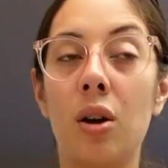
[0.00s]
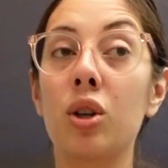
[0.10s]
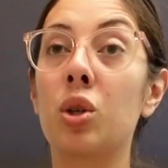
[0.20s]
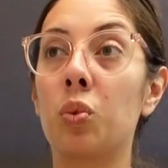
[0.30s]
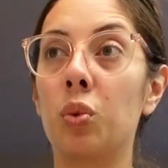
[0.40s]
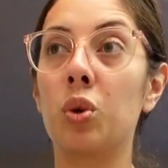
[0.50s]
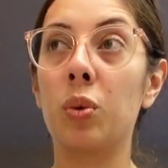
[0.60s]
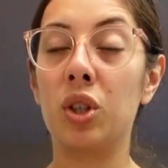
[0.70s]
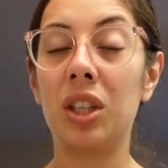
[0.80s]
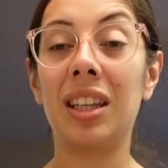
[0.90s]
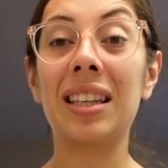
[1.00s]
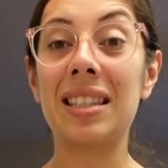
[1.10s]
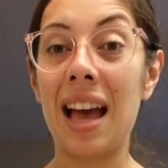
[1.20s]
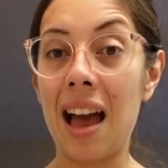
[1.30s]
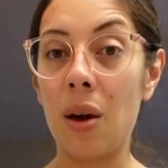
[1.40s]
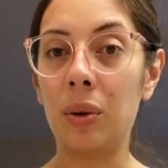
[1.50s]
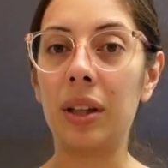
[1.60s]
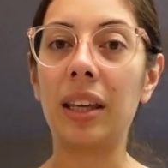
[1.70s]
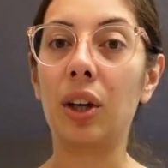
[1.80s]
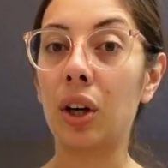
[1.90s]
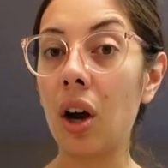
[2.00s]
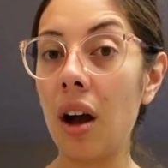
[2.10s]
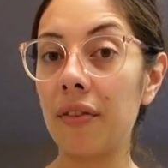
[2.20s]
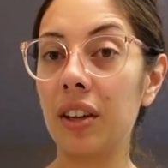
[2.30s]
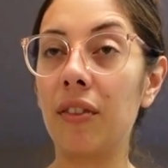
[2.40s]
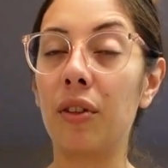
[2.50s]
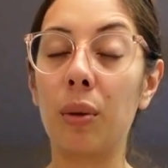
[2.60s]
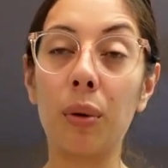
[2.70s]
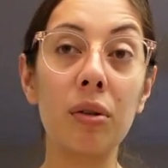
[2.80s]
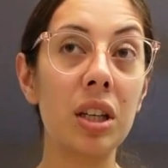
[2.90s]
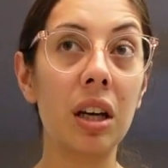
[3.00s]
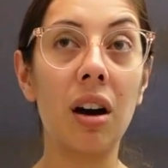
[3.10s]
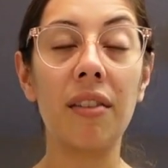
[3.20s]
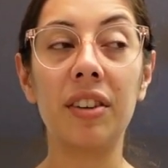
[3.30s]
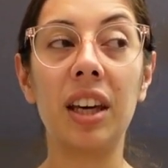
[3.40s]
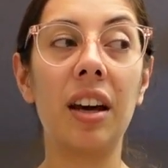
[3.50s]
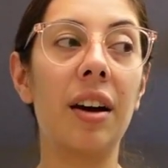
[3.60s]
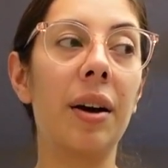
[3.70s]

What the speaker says: or switching things out like your coffee for the protein coffee,